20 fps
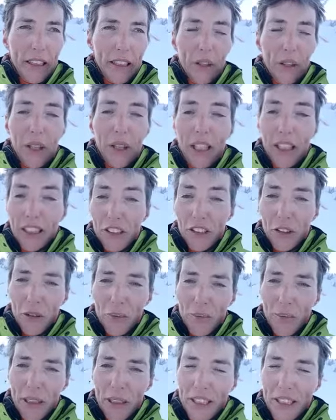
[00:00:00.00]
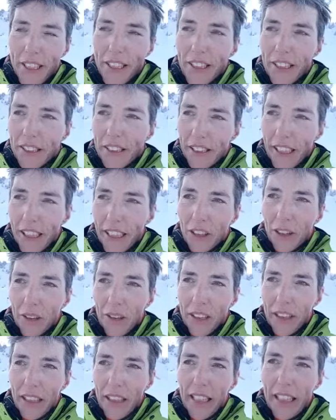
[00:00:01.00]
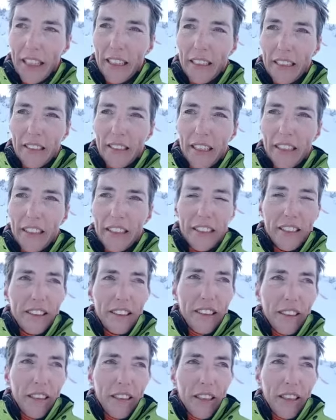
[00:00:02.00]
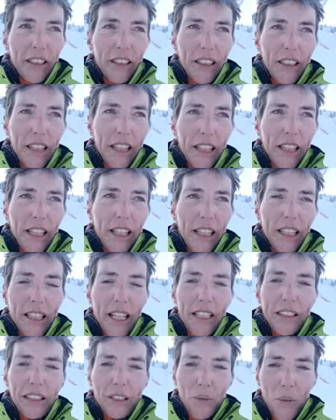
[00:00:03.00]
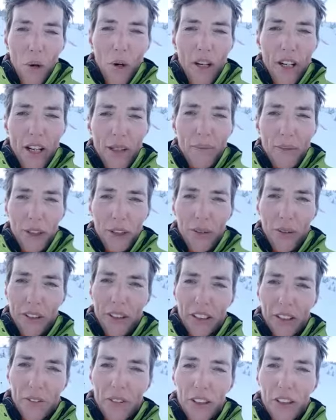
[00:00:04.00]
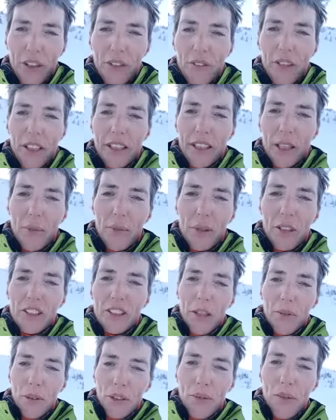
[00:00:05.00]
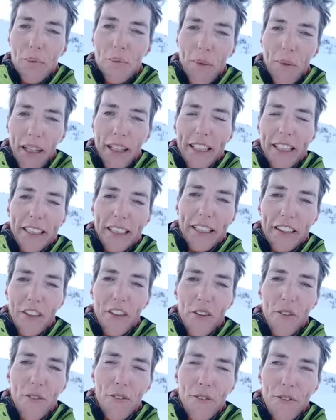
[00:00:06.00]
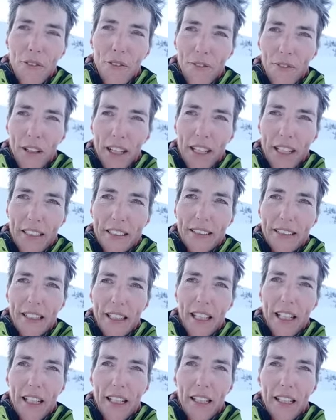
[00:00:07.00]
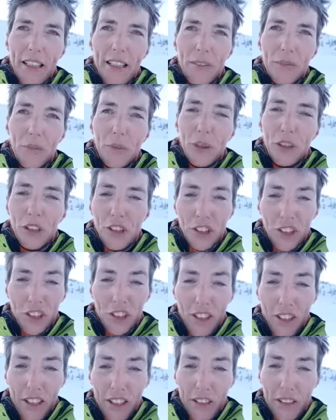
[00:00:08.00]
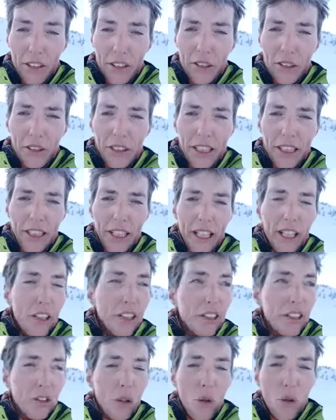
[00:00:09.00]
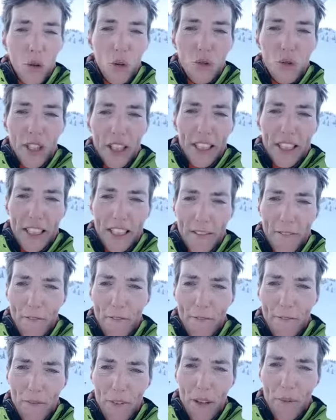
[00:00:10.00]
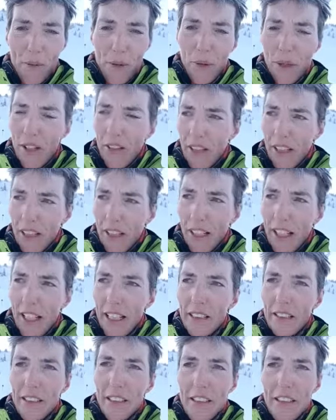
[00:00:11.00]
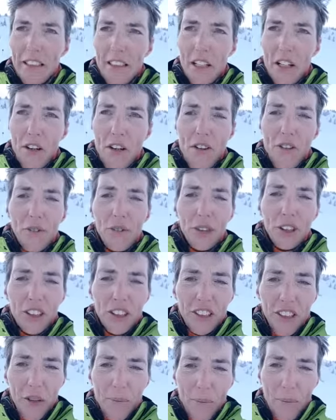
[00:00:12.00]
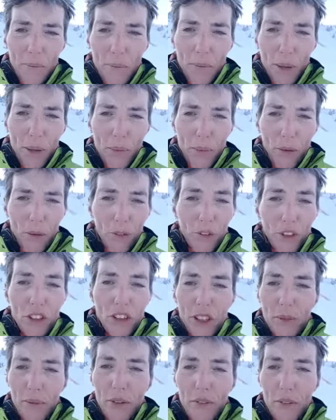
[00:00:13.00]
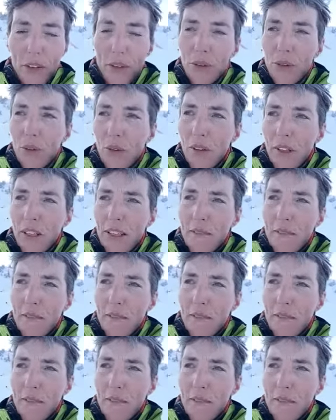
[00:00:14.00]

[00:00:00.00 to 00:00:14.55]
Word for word: Well, it took me years actually, and it's and that's why I'm doing this video right now because I was reminded of the fact that um, we just started a new year and it's already February. And for some people, for some of you,